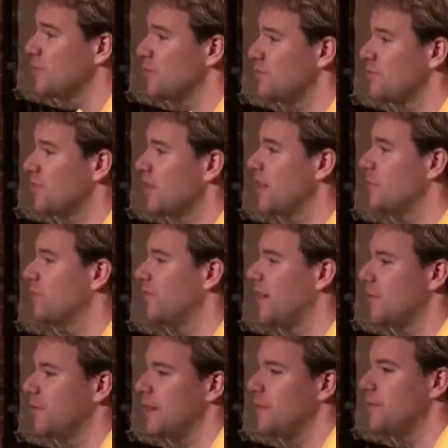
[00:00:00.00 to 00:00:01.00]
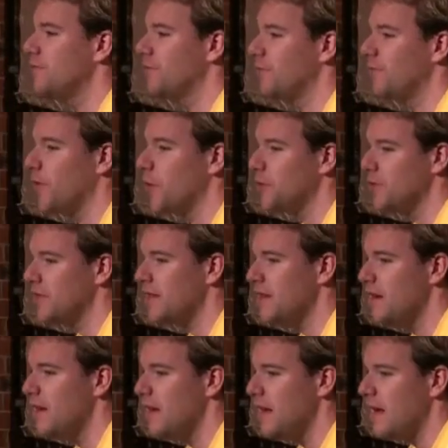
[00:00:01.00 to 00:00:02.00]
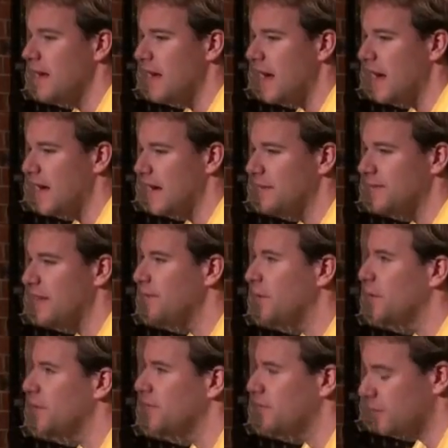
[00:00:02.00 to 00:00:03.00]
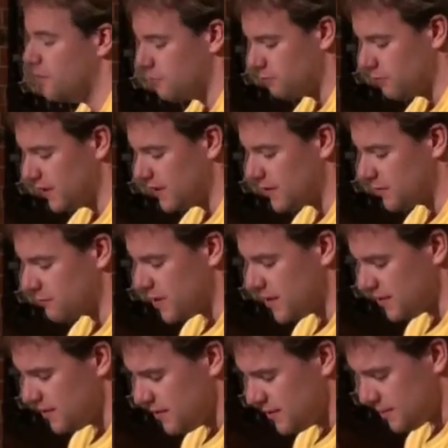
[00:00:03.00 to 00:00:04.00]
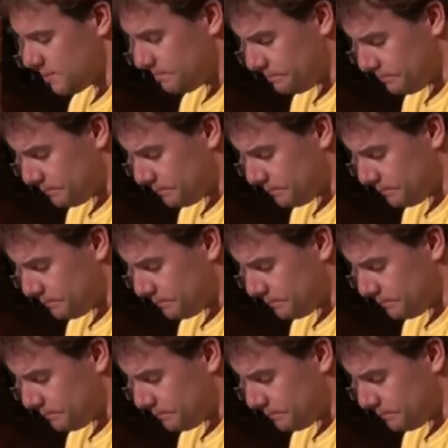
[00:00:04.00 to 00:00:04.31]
to try to prevent people from voting if they're voting for religious reasons?